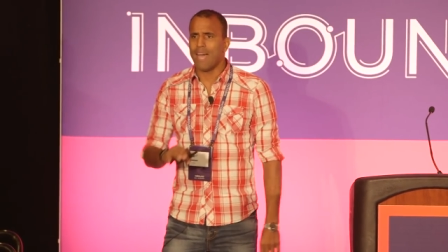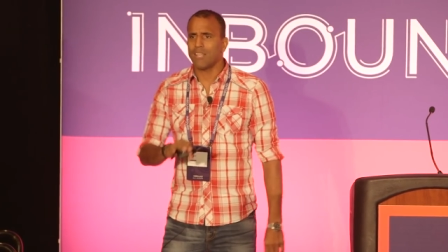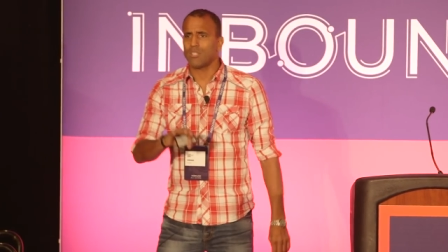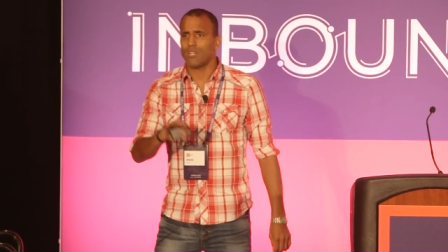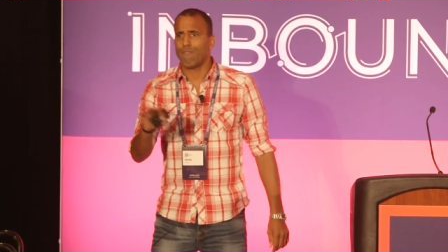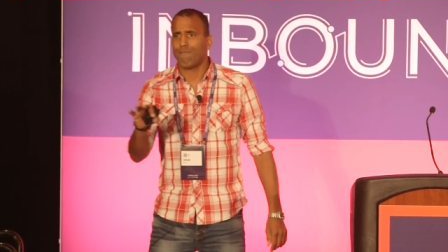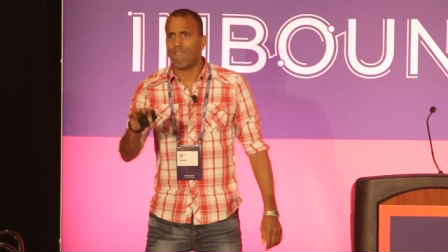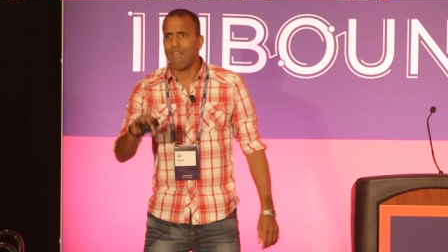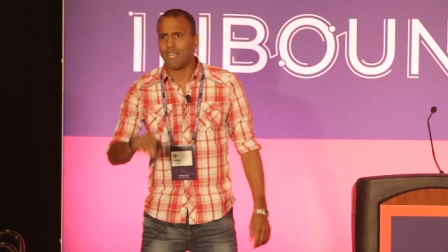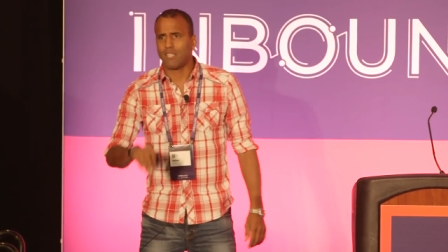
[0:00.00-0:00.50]
How's
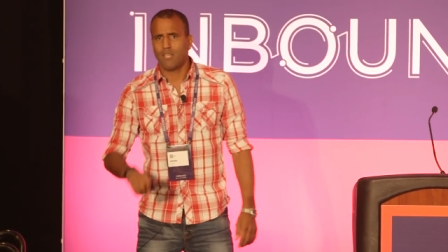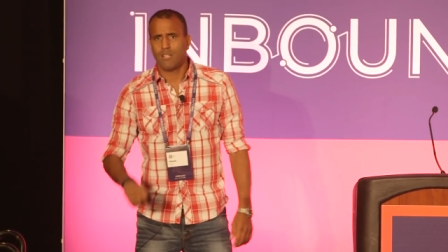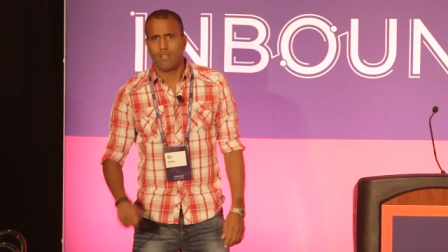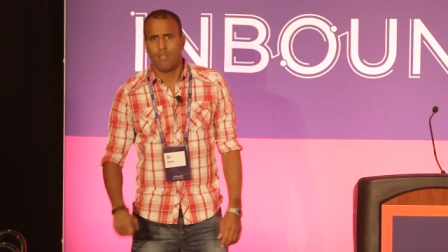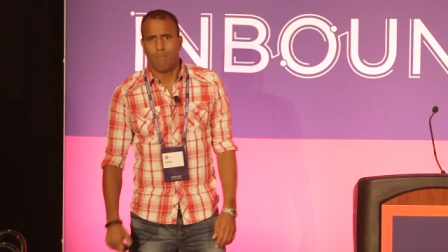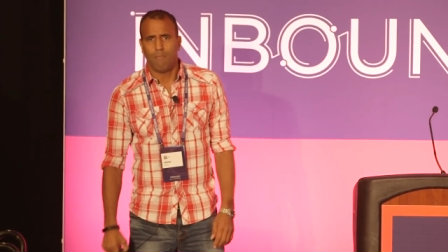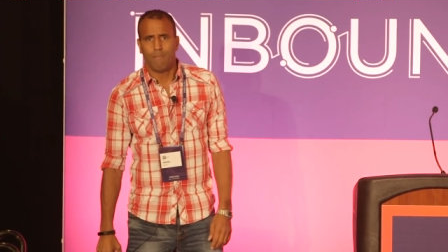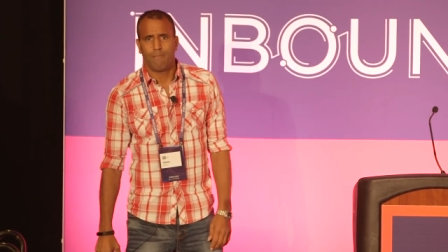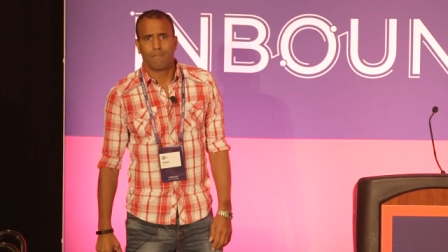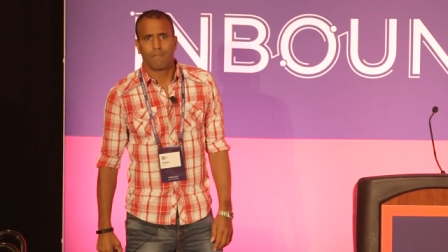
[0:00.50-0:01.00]
it affecting
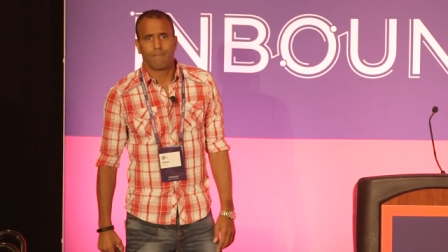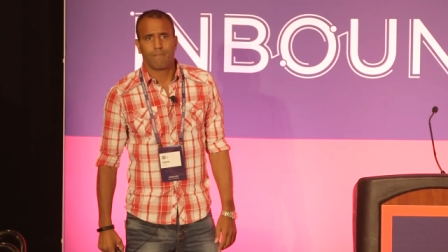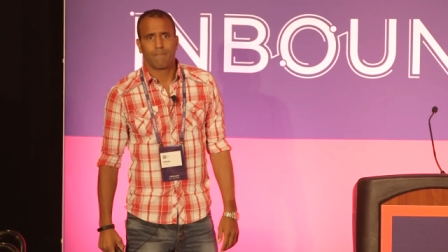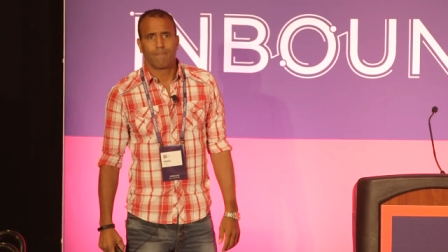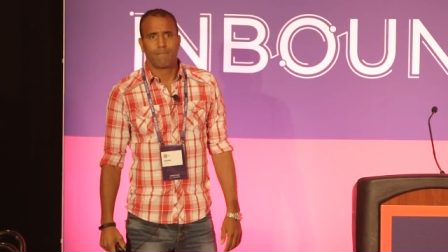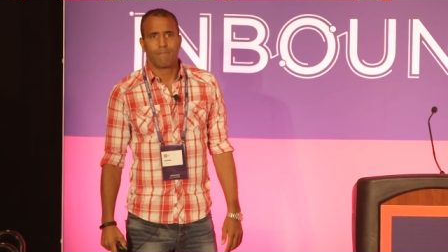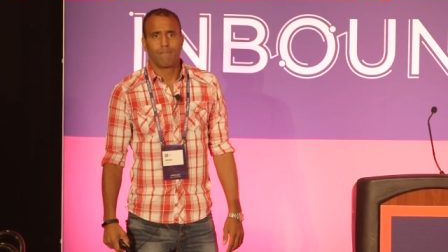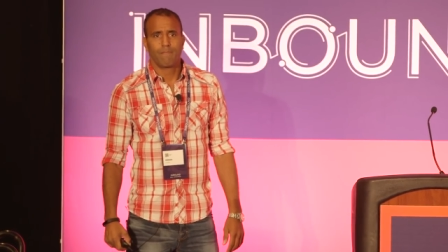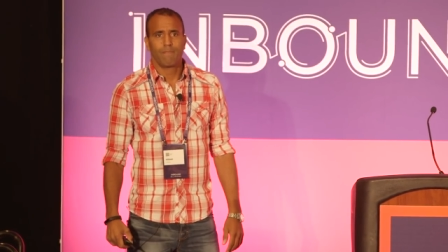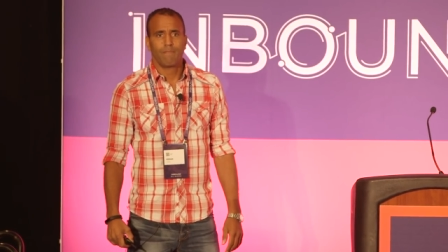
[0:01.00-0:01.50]
them?
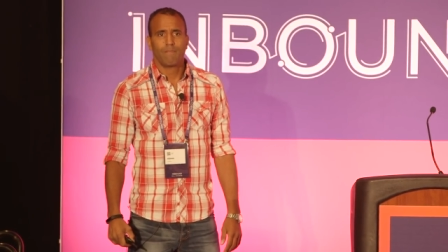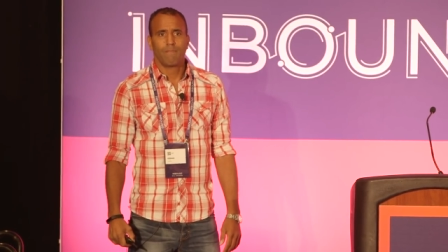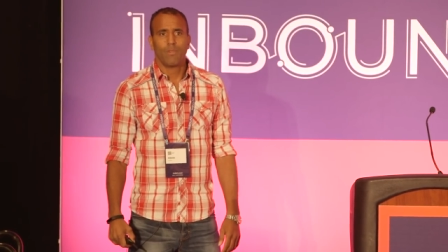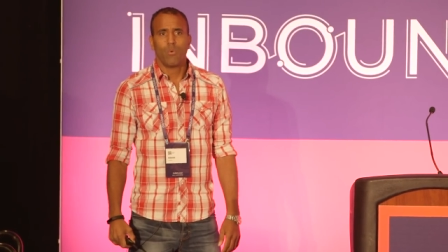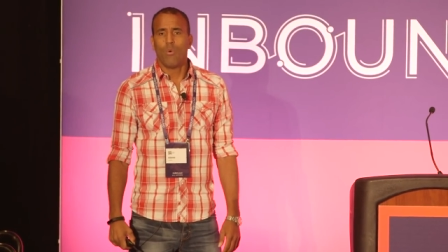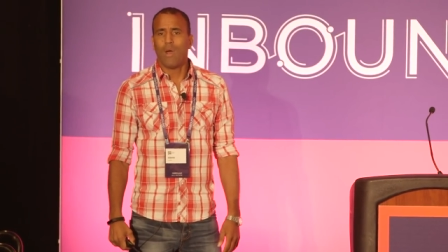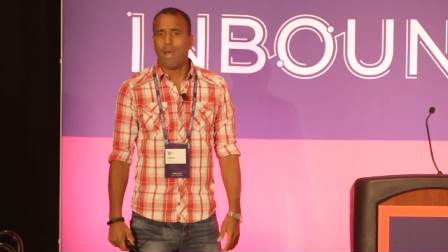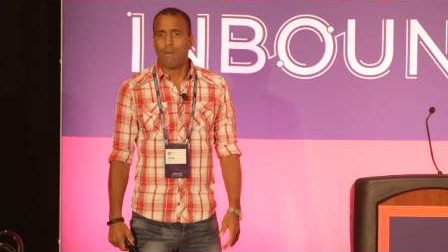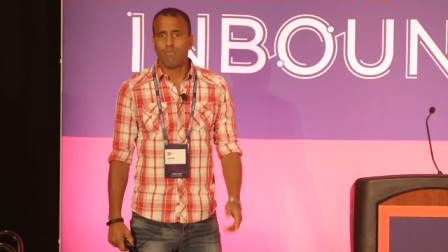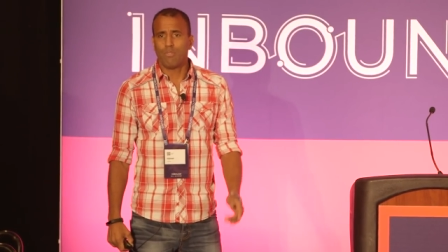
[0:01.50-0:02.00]
What